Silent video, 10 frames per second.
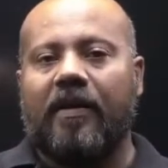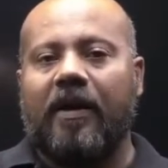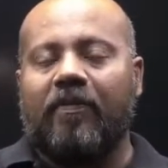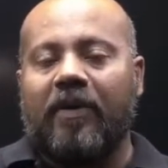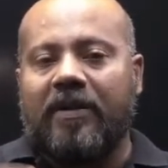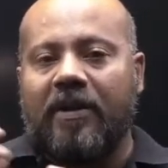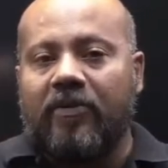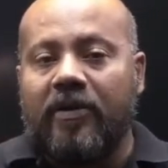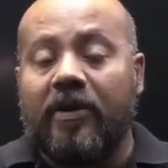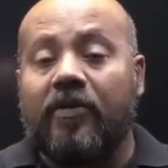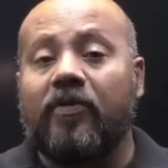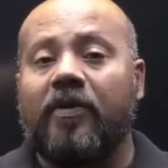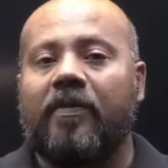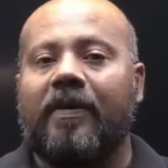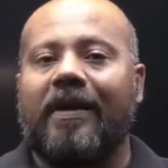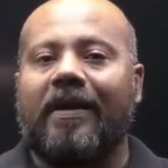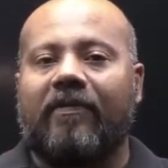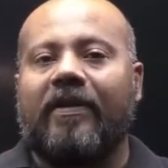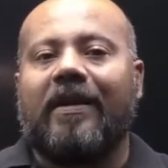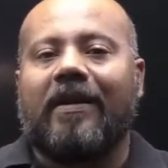A person who is a human being
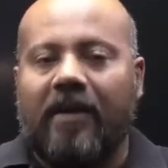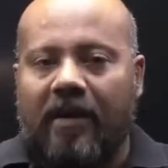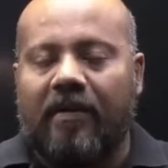definitely